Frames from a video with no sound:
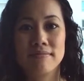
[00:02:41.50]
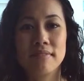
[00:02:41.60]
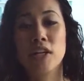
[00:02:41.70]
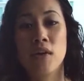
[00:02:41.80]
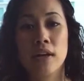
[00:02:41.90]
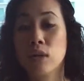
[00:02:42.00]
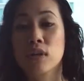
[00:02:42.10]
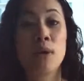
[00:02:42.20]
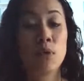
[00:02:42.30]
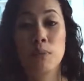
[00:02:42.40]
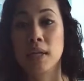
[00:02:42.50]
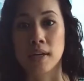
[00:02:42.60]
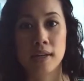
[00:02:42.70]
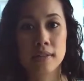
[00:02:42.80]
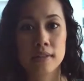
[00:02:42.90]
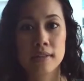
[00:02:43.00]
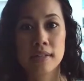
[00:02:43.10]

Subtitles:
they know it. They'll keep repeating it.